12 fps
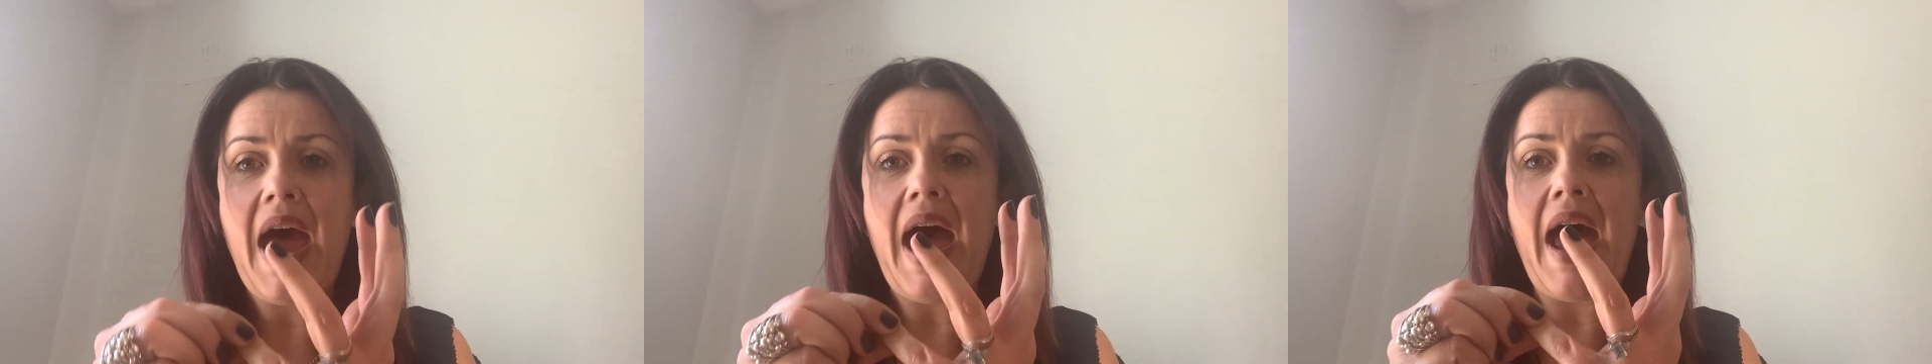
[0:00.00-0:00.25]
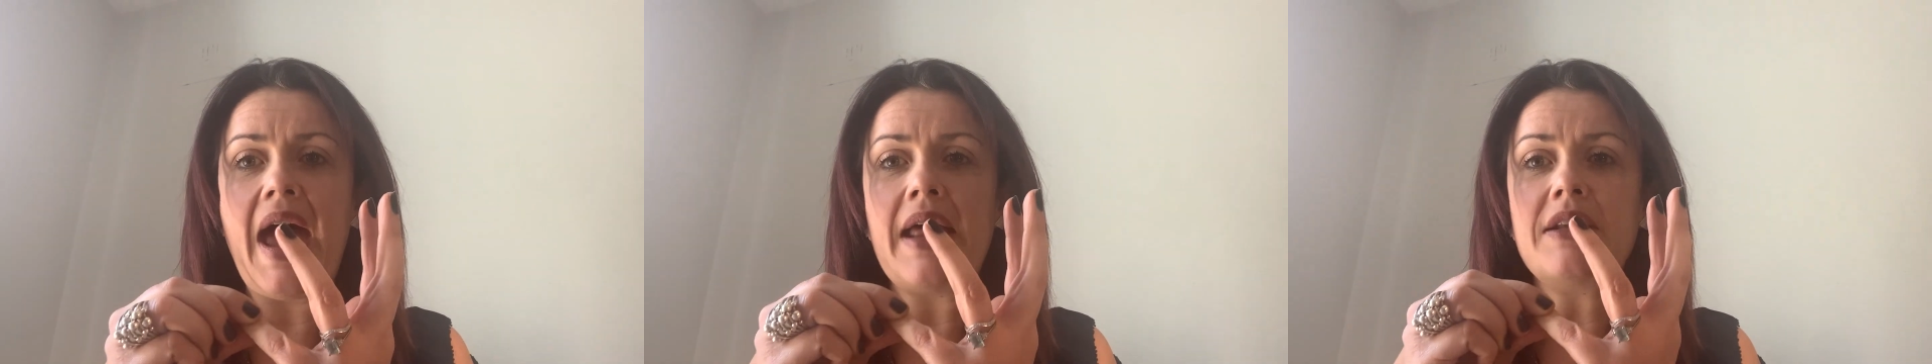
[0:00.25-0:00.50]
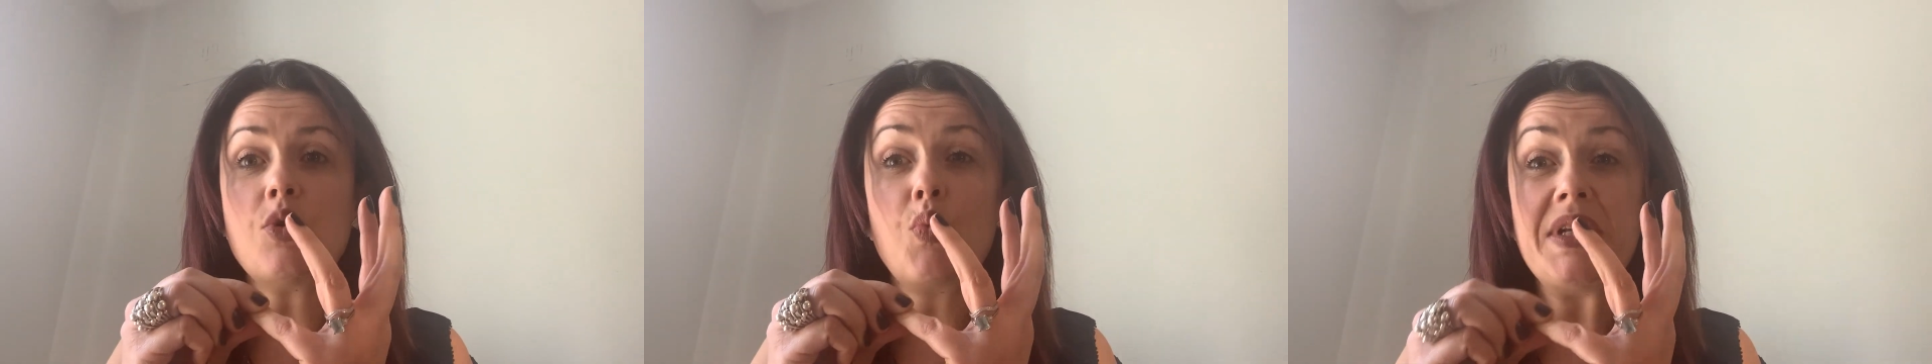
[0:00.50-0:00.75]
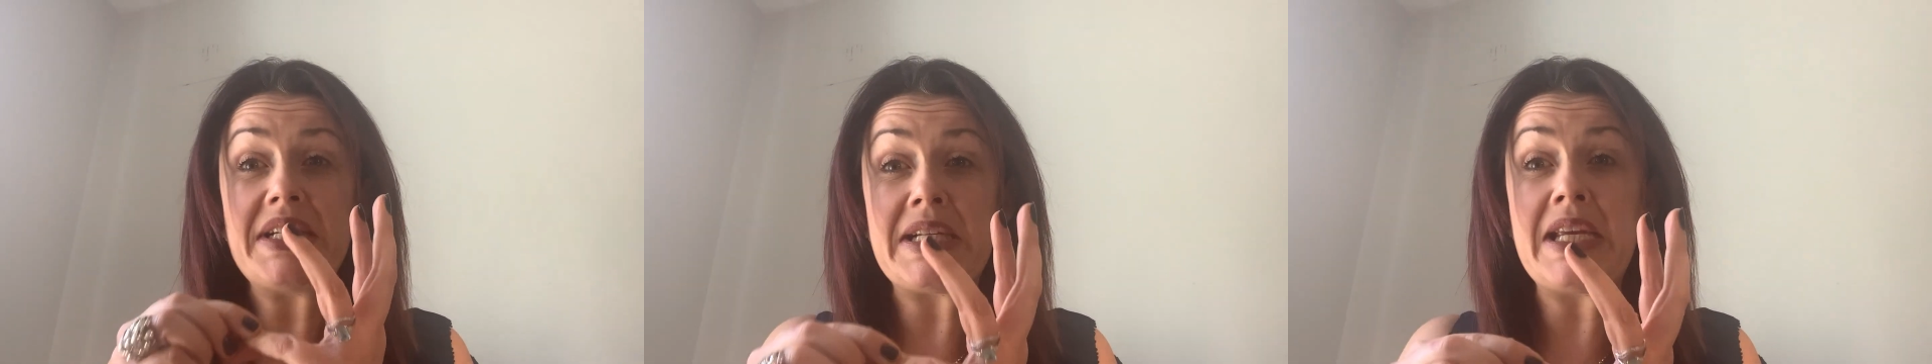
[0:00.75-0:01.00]
and
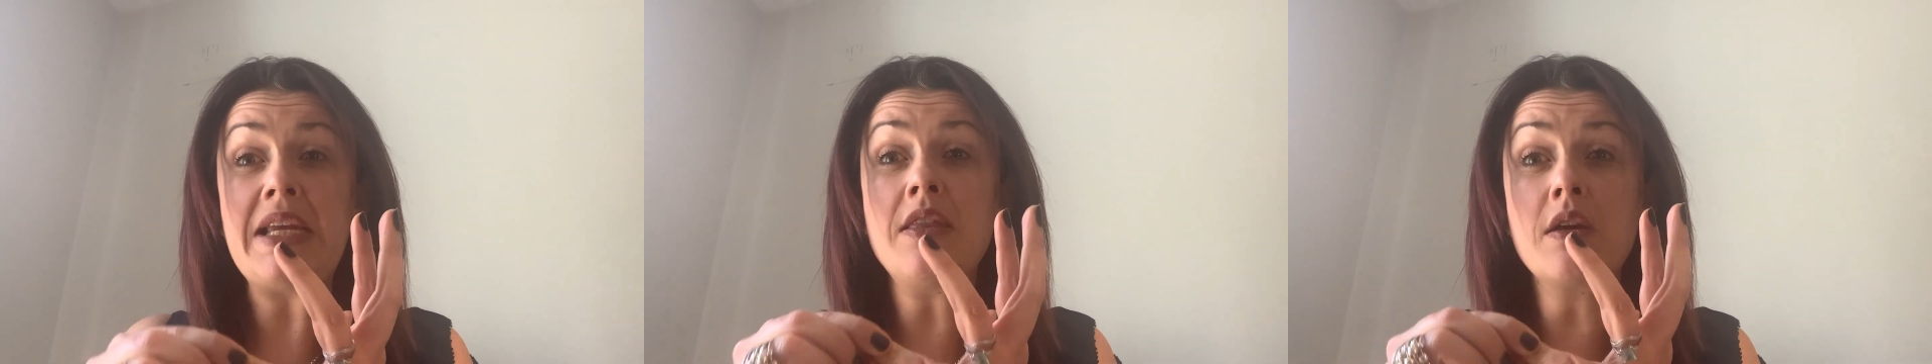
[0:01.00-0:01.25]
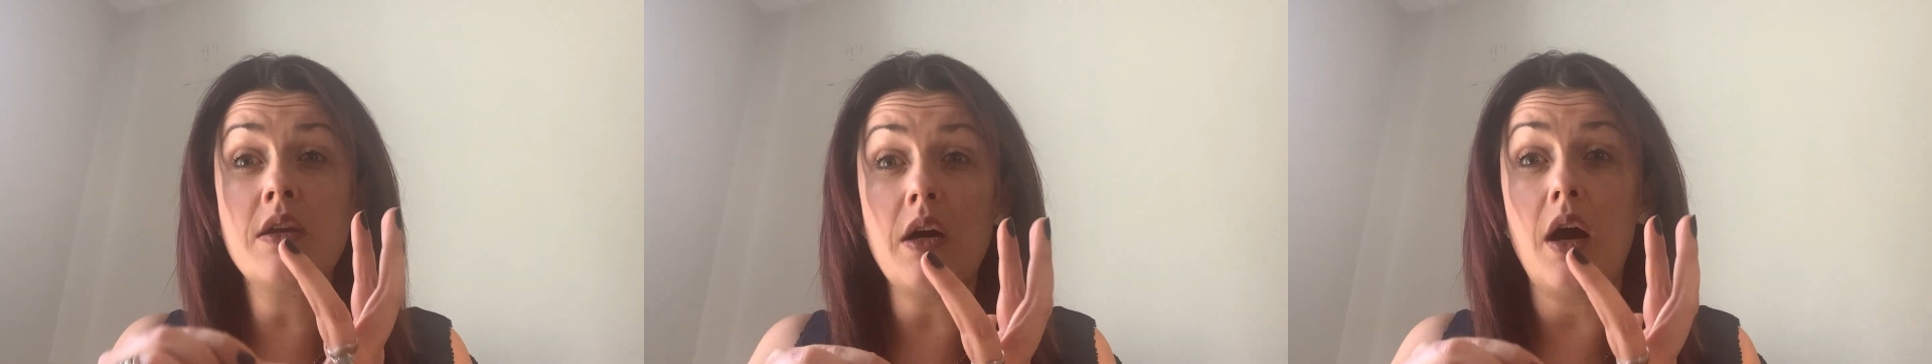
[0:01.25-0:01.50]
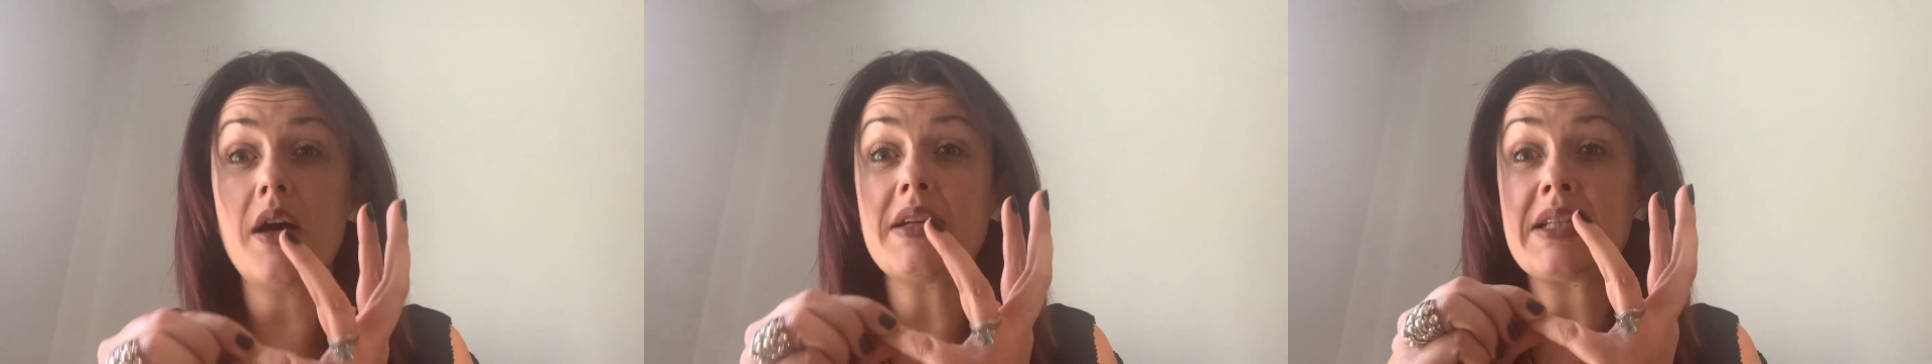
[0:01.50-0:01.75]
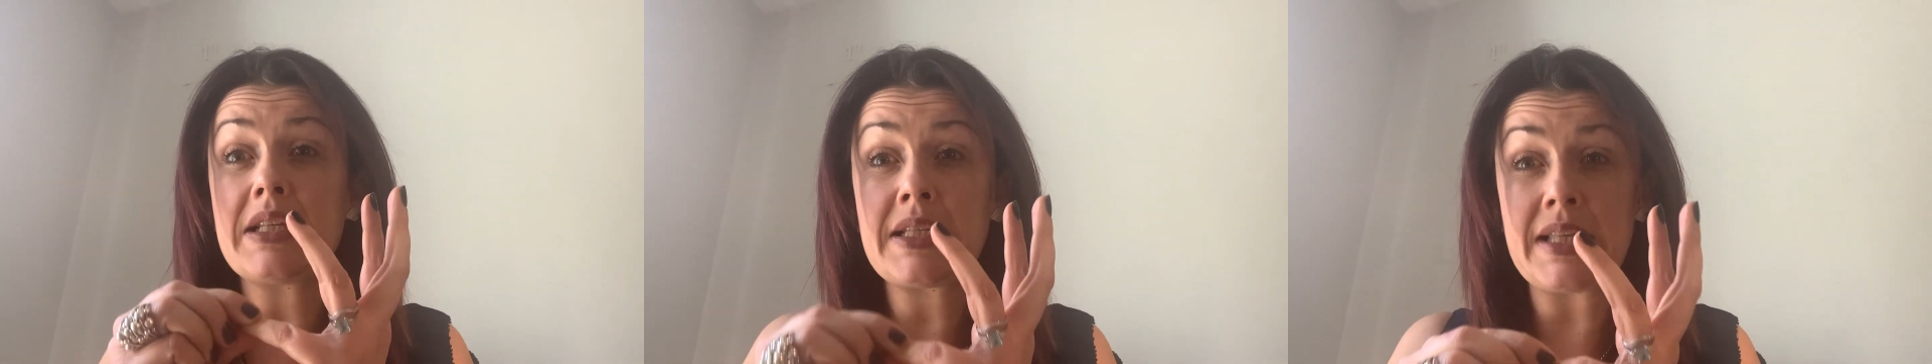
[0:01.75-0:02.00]
we see the gut
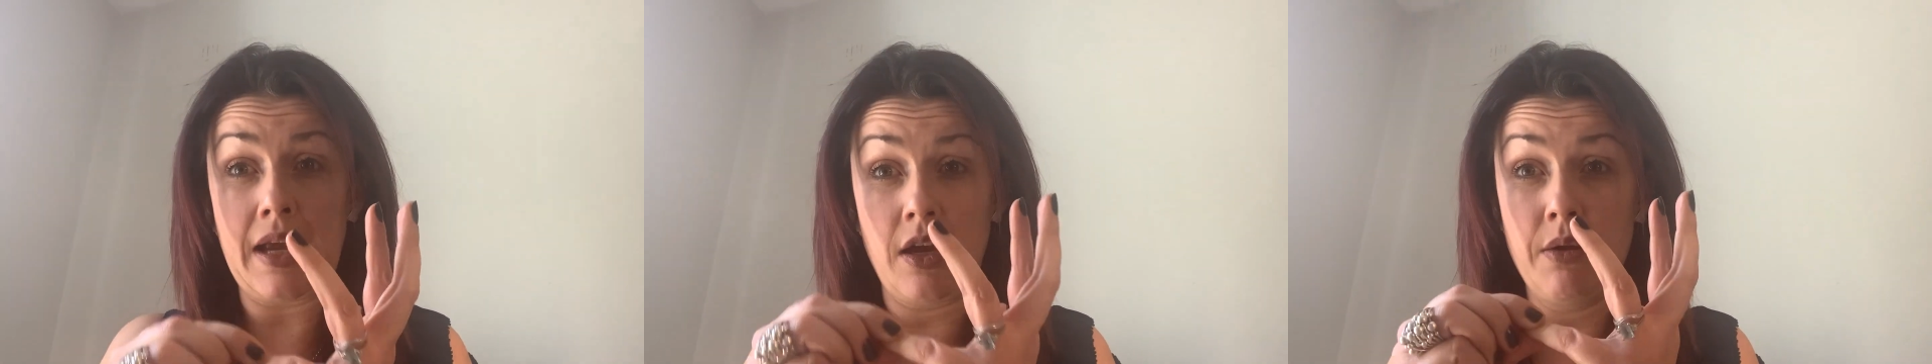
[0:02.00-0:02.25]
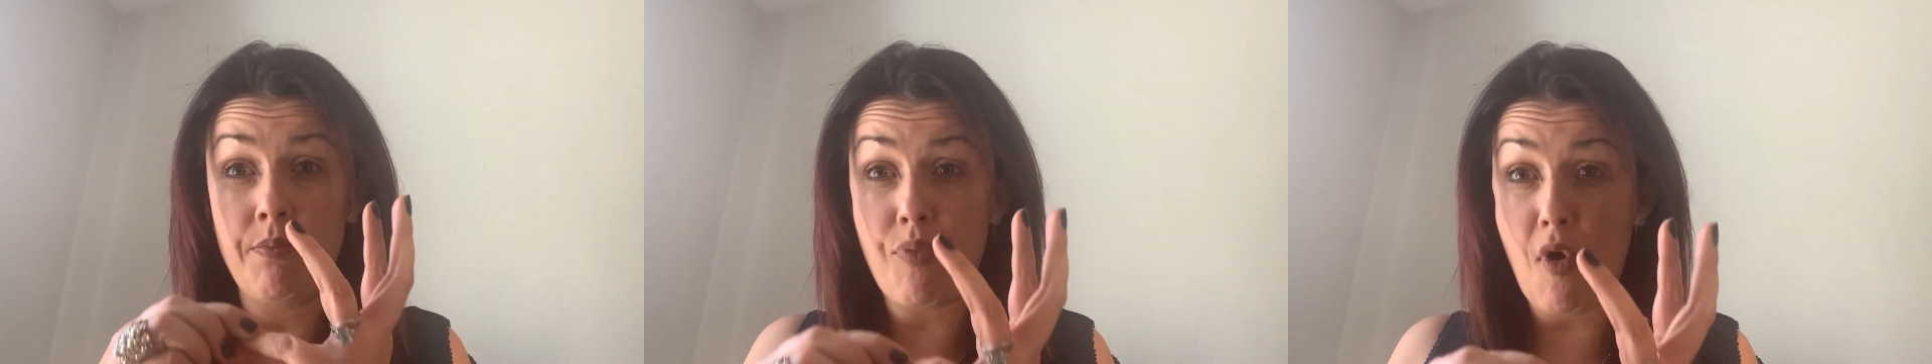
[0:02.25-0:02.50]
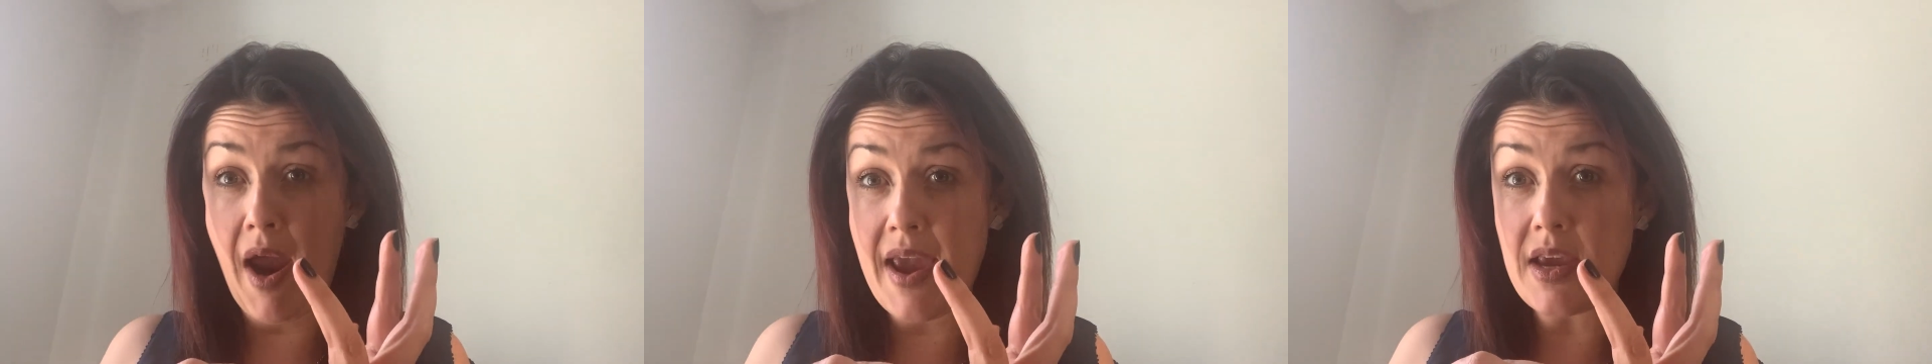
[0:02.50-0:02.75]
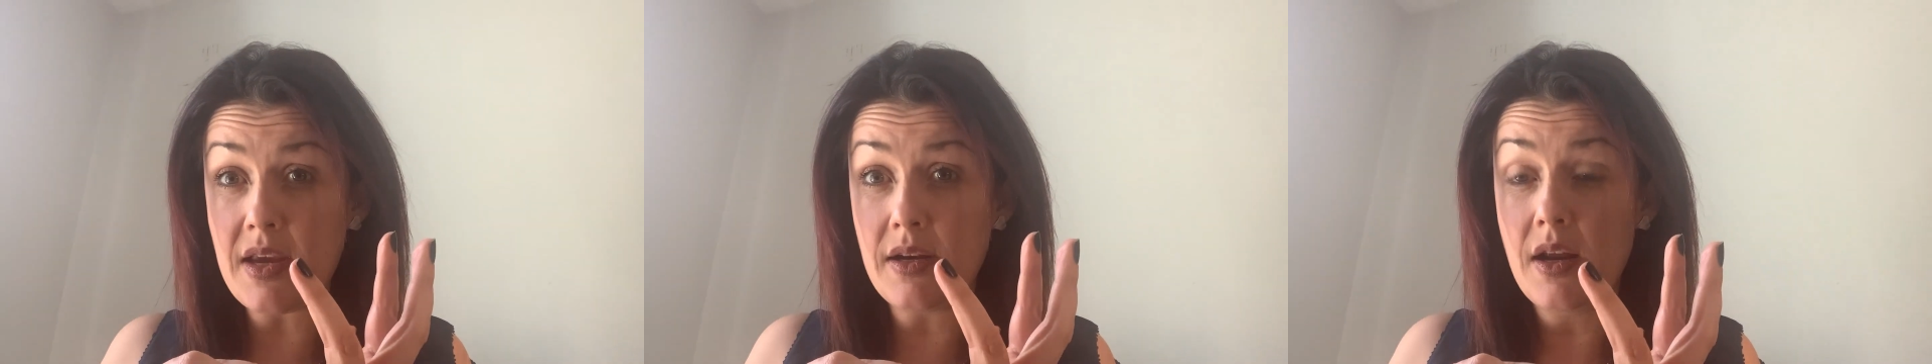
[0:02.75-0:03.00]
as the second
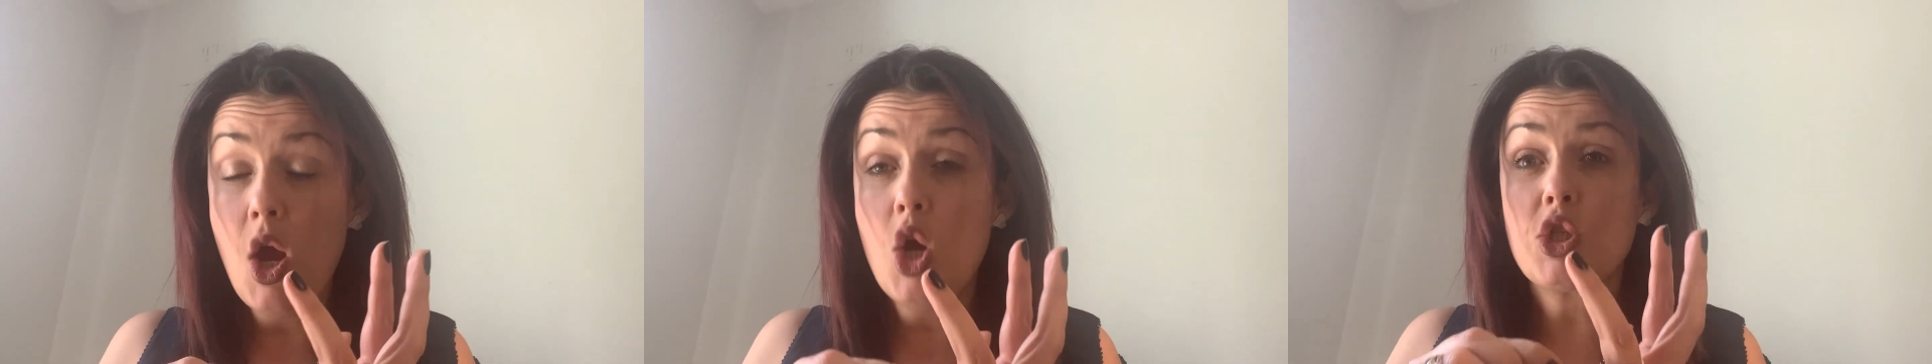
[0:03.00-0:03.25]
brain.